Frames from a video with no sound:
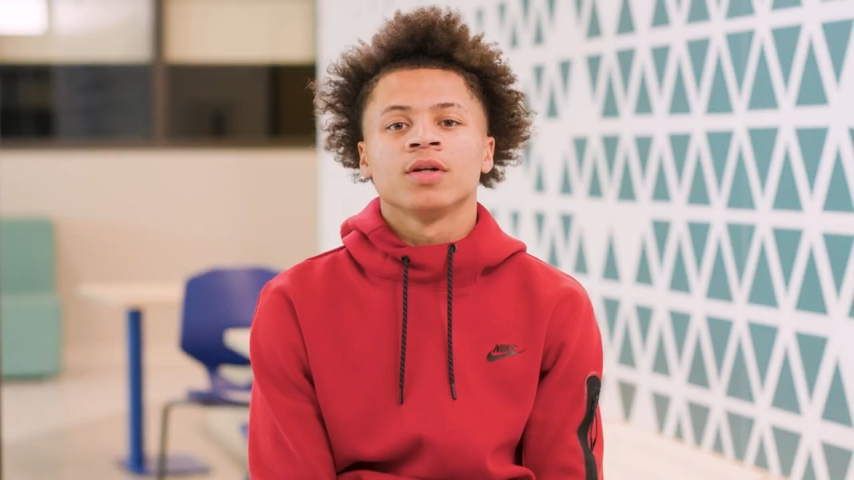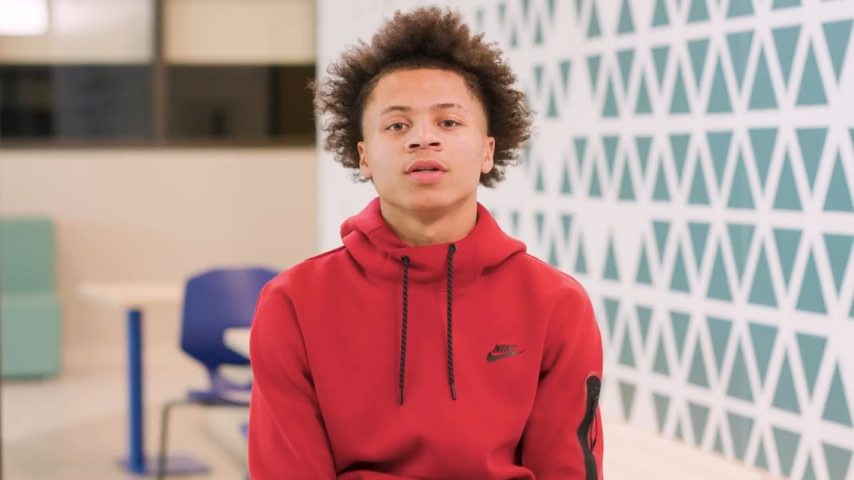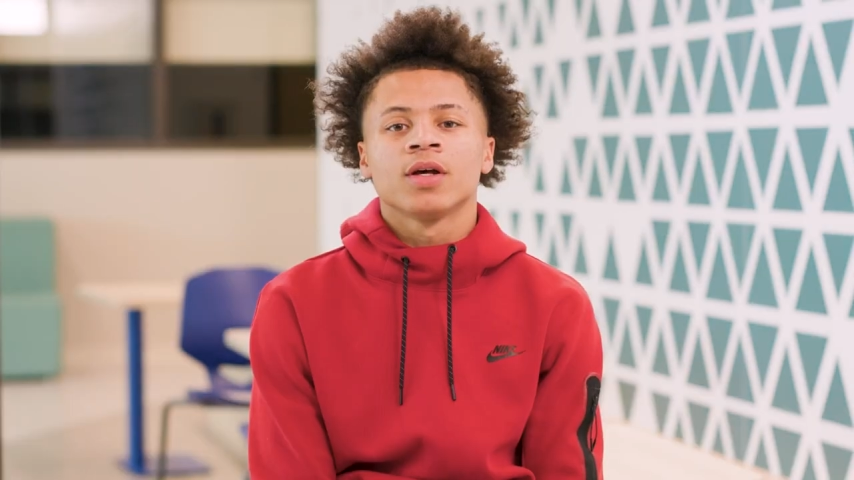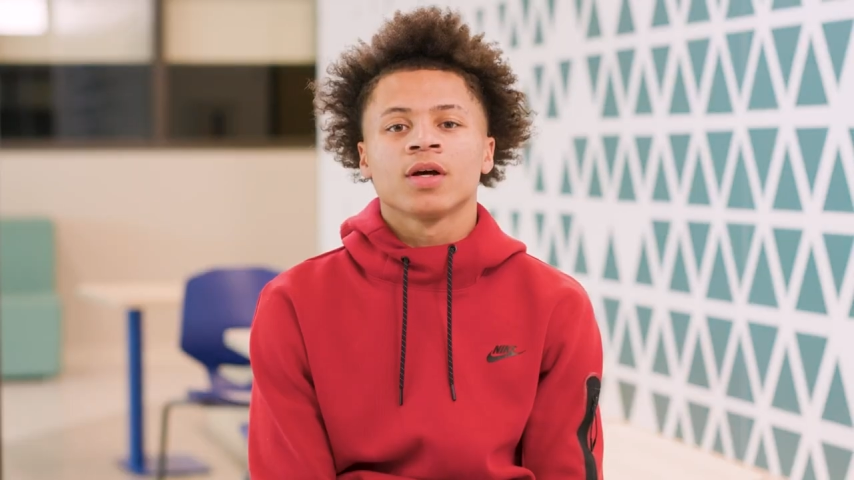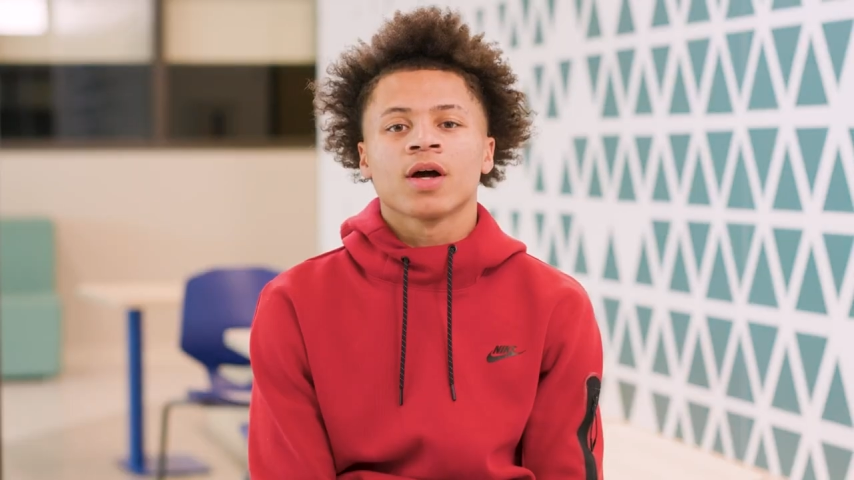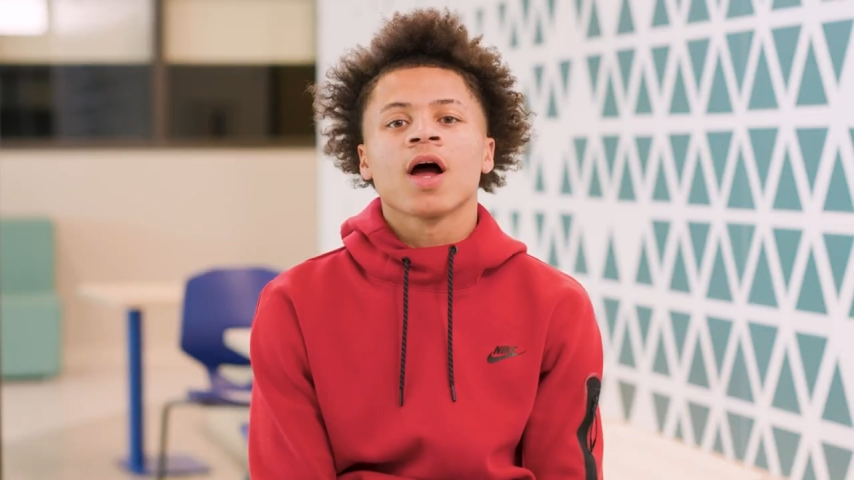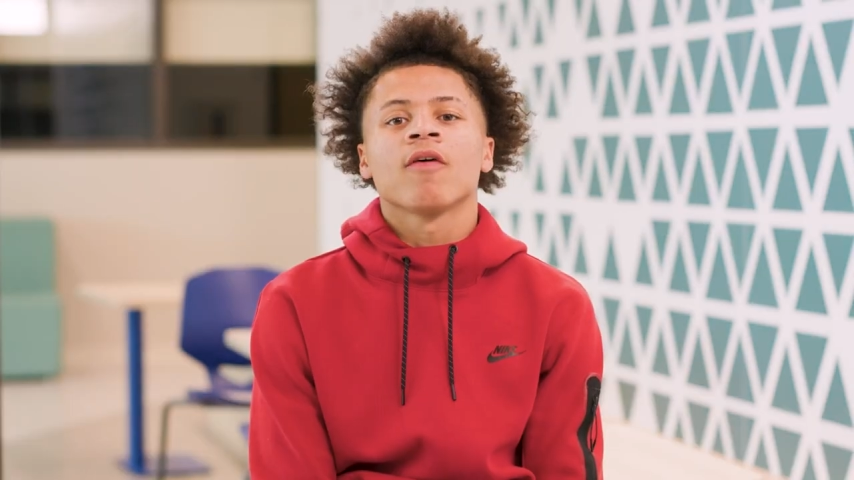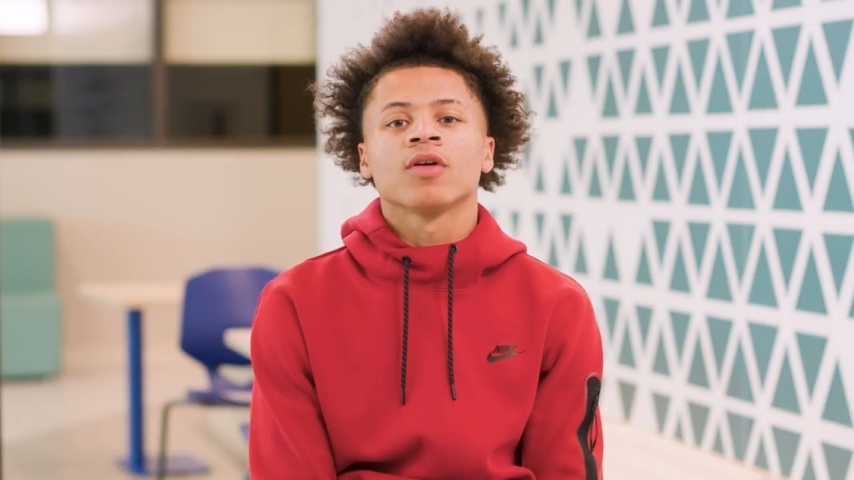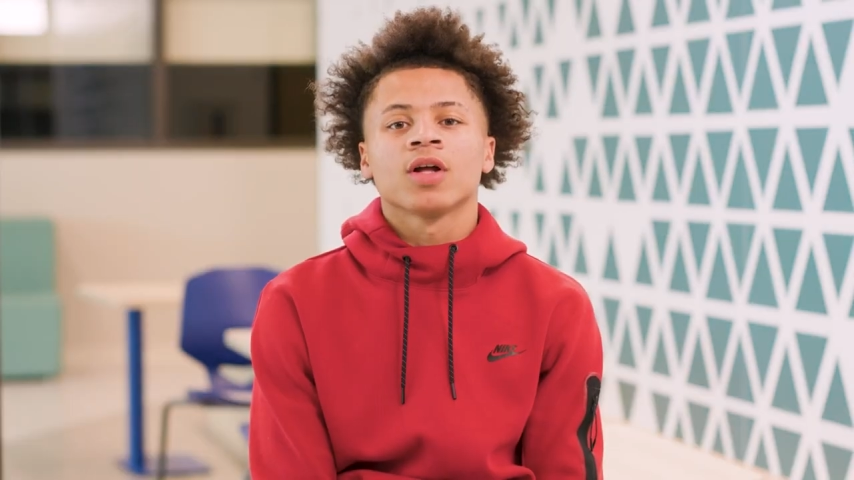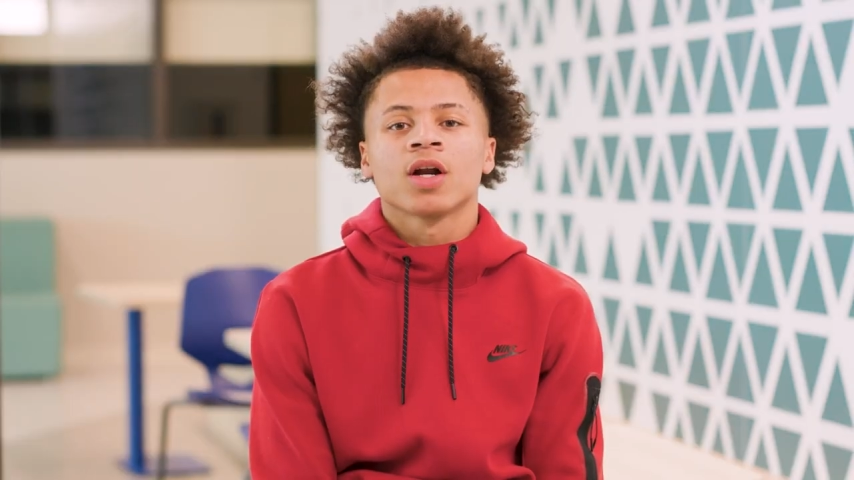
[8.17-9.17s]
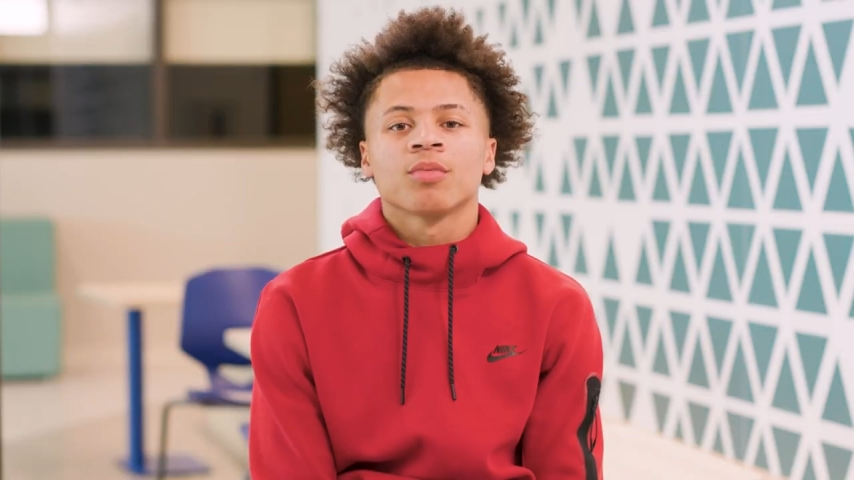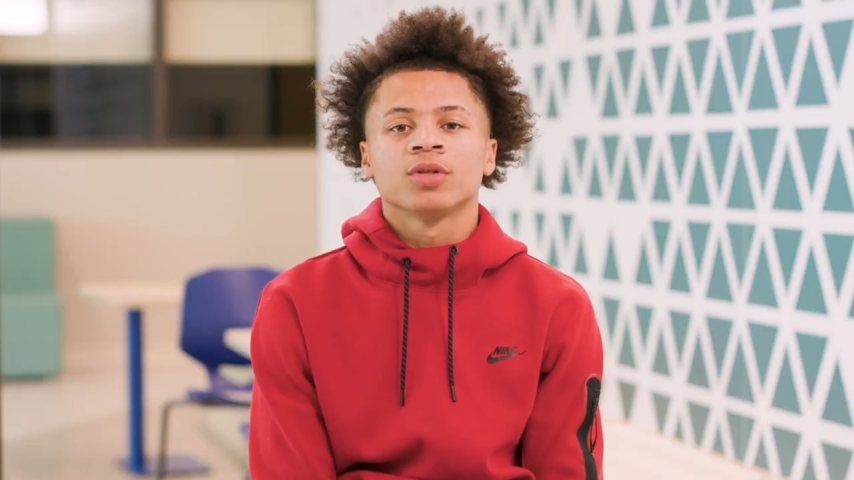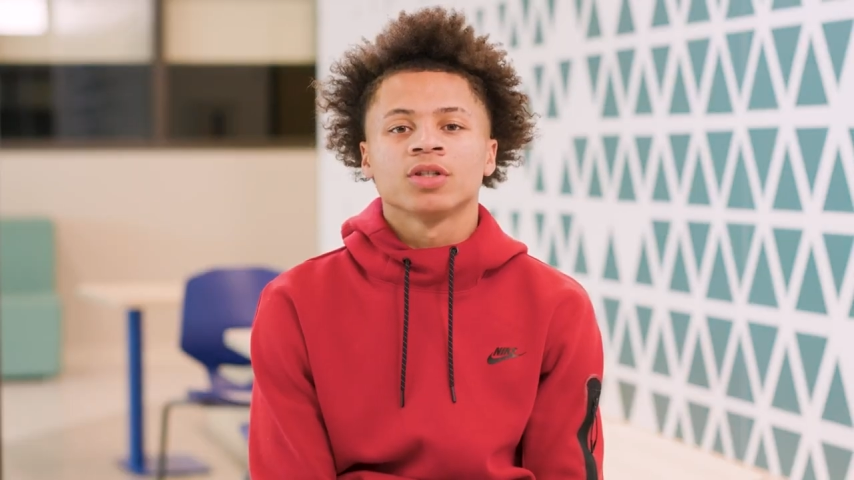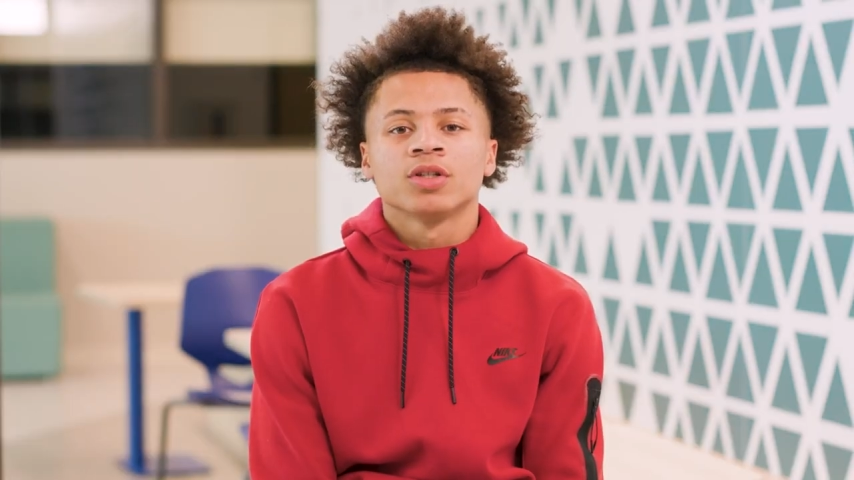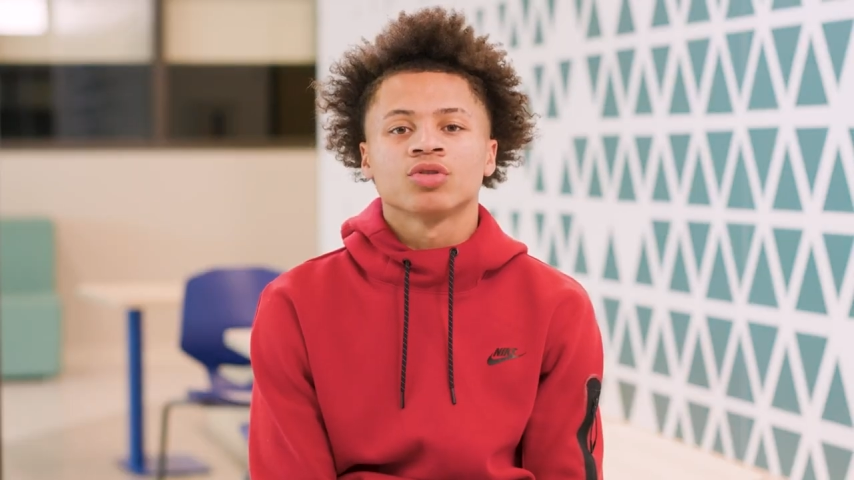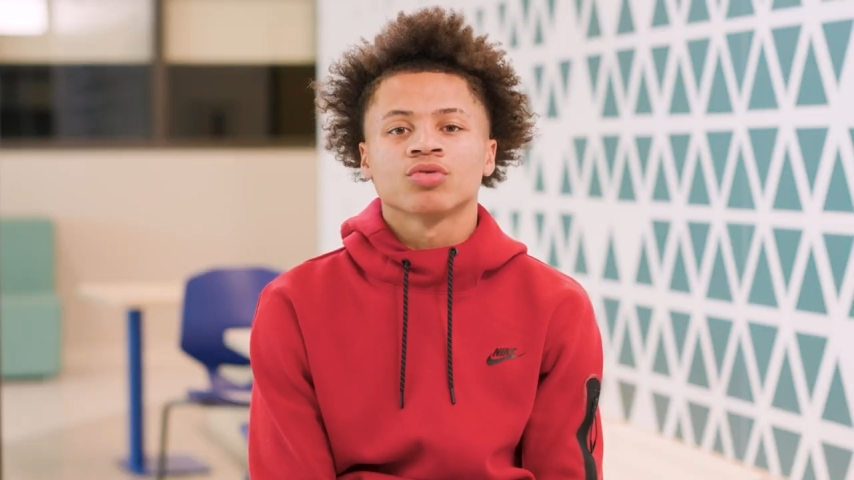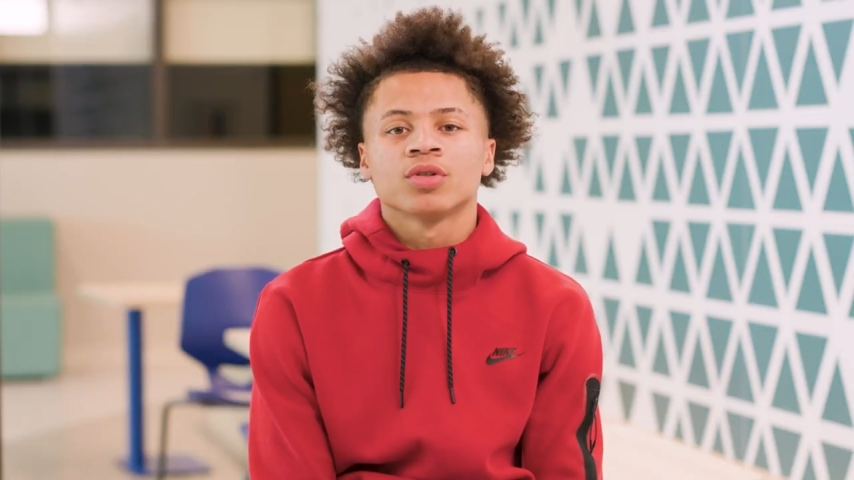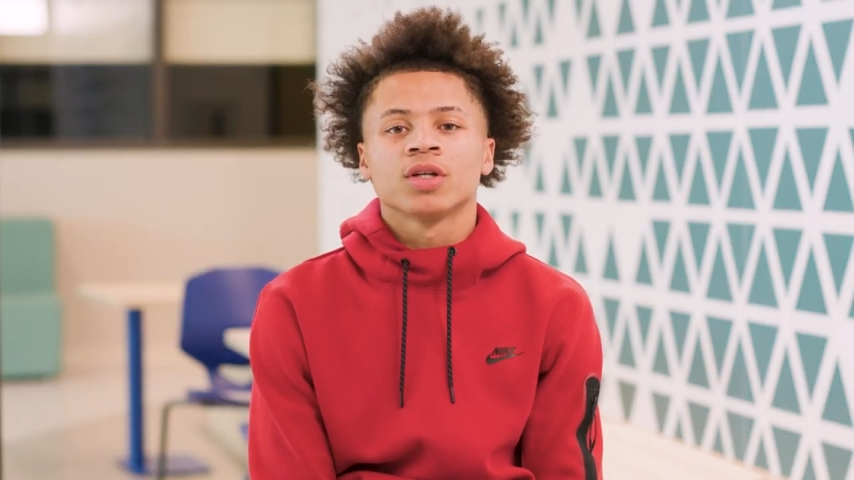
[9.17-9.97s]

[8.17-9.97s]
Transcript: That I have a lot of potential,